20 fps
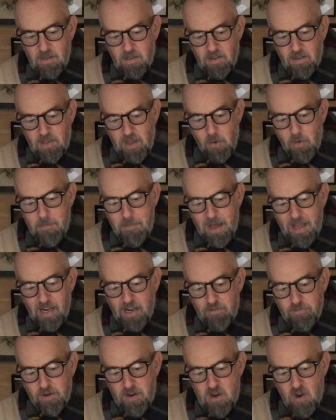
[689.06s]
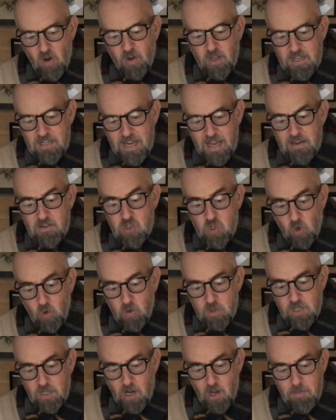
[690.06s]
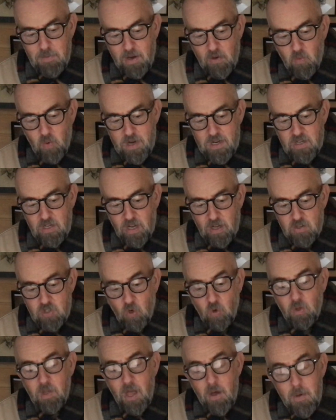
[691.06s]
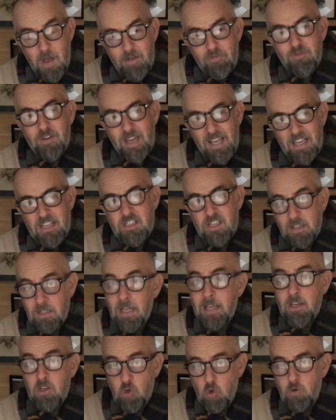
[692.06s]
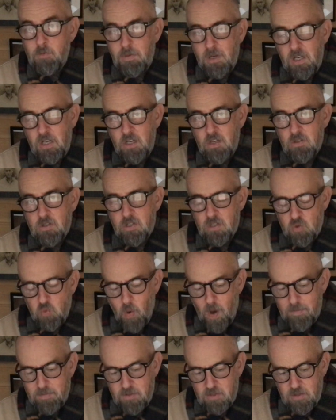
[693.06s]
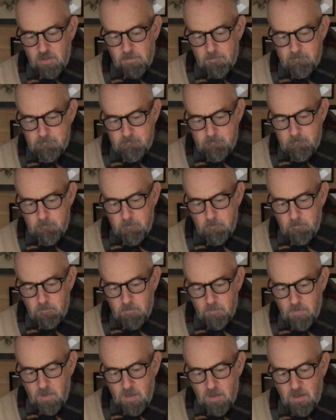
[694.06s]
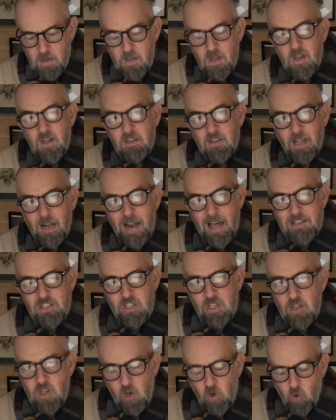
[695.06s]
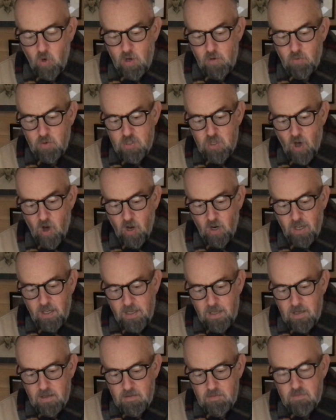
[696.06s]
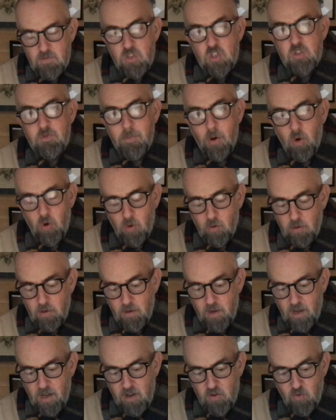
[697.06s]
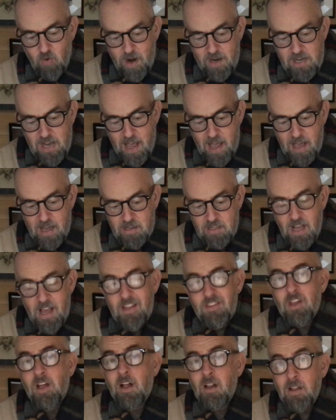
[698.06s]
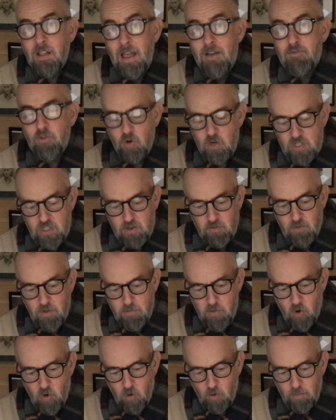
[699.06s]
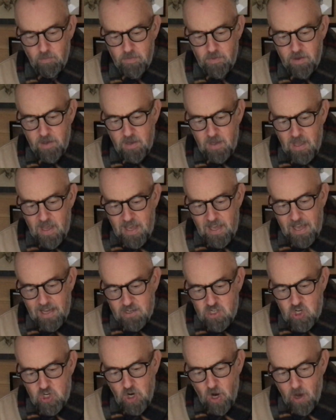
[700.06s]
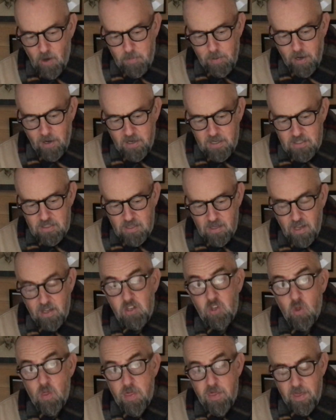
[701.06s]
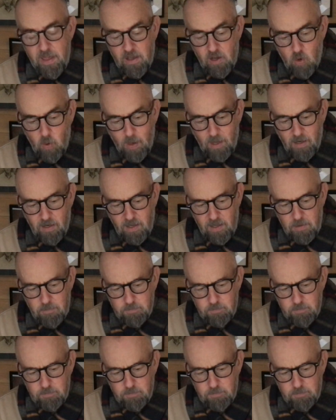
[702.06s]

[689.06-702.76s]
They were mainly for knocking down doors and opening windows, although if needed they could be used as weapons. The last in the group was Ollie, small and red-haired, the cleverest of them all. He had sharp eyes and could think quickly.